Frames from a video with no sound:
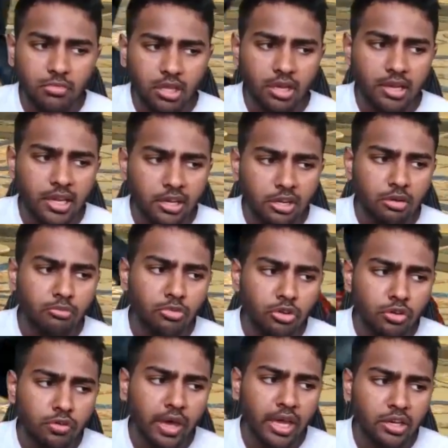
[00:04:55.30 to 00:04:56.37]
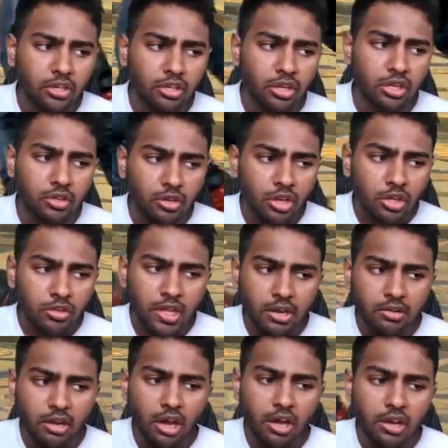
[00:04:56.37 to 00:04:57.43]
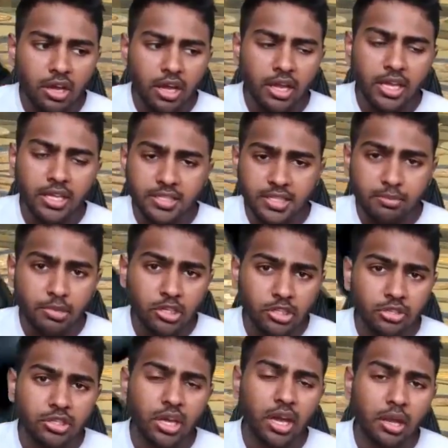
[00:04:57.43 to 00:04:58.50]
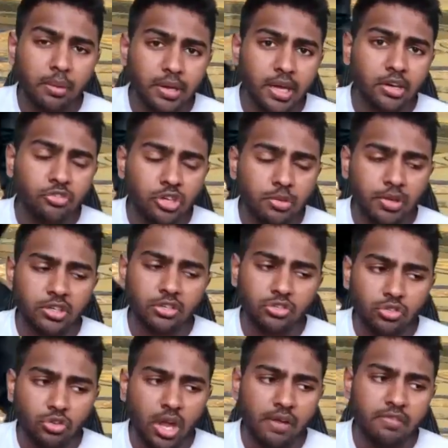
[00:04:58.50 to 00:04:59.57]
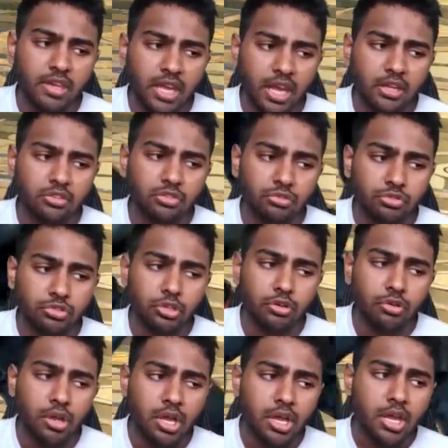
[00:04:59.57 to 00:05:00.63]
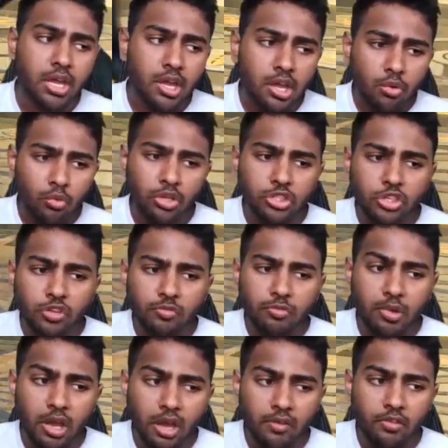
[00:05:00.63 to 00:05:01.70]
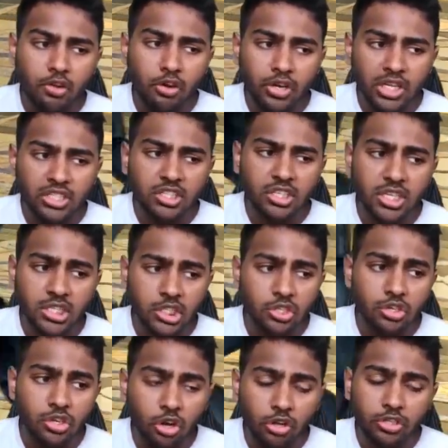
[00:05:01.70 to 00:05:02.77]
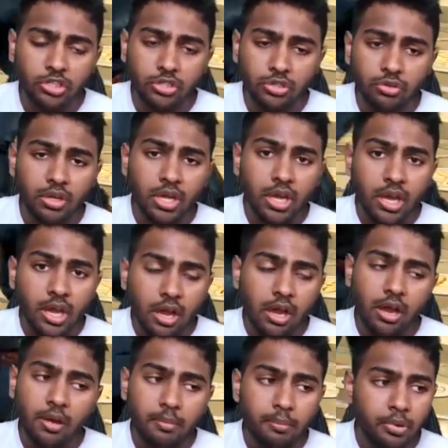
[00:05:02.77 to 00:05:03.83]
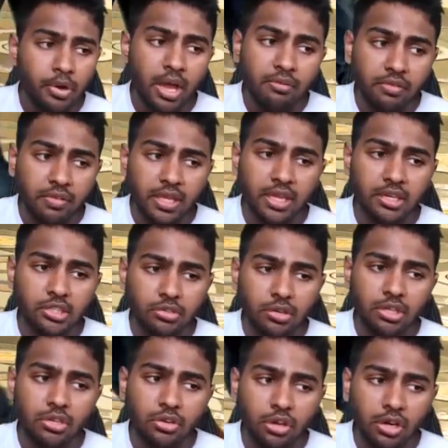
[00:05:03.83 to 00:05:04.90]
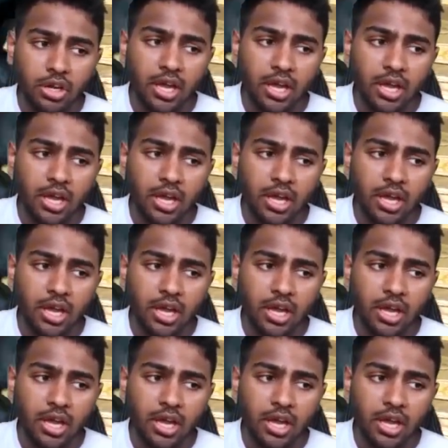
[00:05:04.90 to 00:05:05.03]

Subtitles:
linear move, and it is similar to dynamic entry, but does not have the cancel. So once you've gotten into this, you got to put everything into it. You're gonna